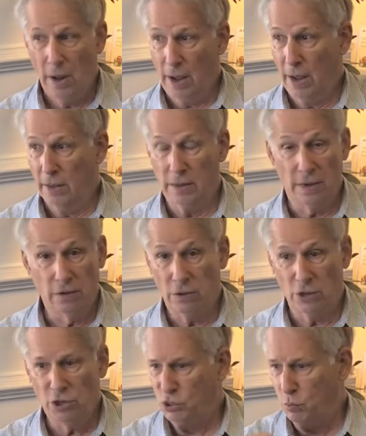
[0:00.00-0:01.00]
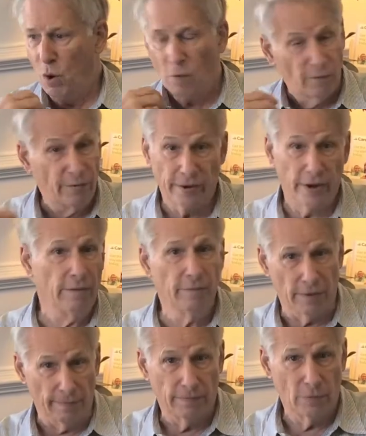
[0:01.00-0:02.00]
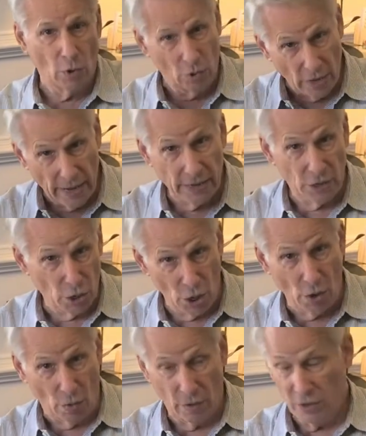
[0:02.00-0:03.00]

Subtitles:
and they just won't forgive them or let it go.